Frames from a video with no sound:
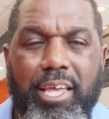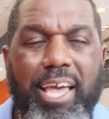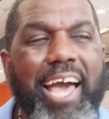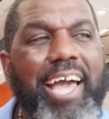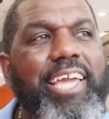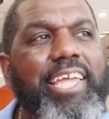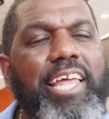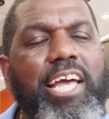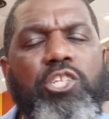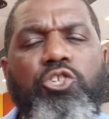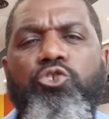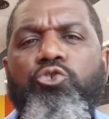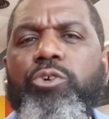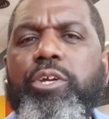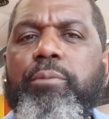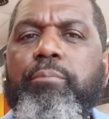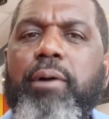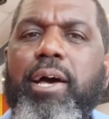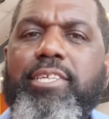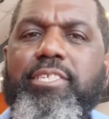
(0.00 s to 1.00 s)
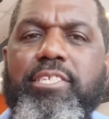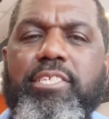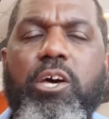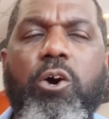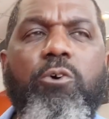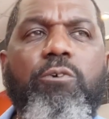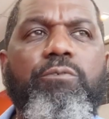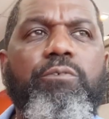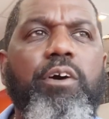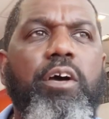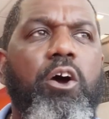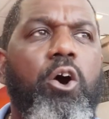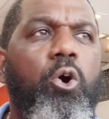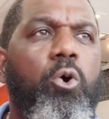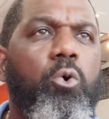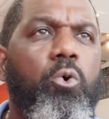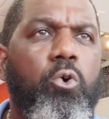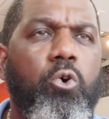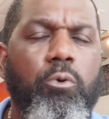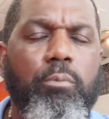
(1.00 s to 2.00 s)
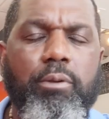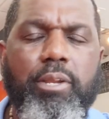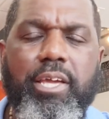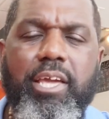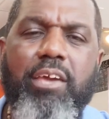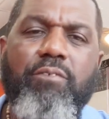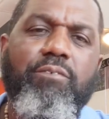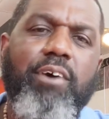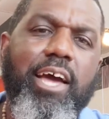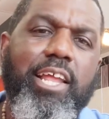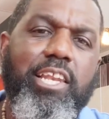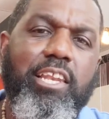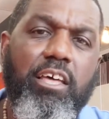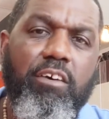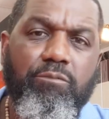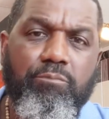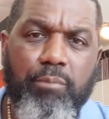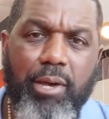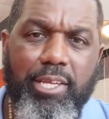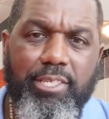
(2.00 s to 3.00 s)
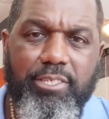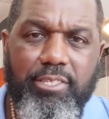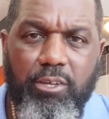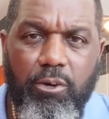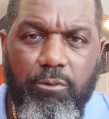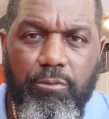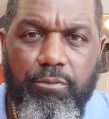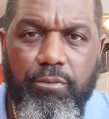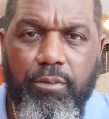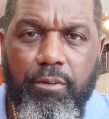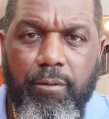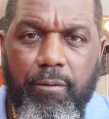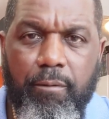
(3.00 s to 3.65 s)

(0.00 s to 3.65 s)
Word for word: I cannot treat myself horribly if I love myself.